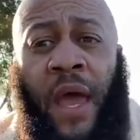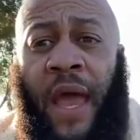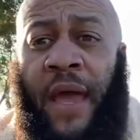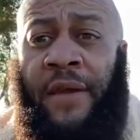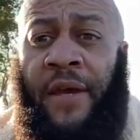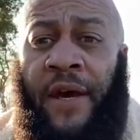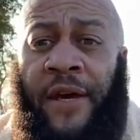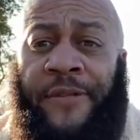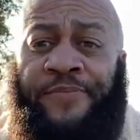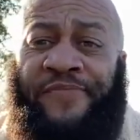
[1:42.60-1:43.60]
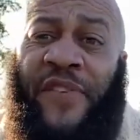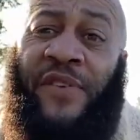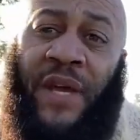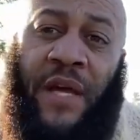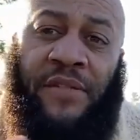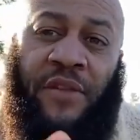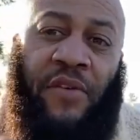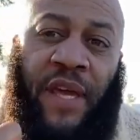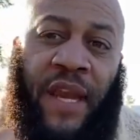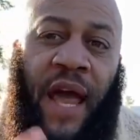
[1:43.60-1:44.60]
and a few times it's
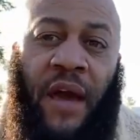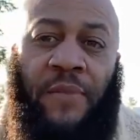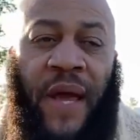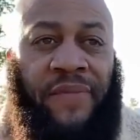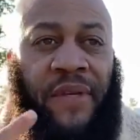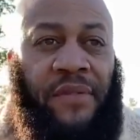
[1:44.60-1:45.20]
gonna get loud. I'm gonna have to,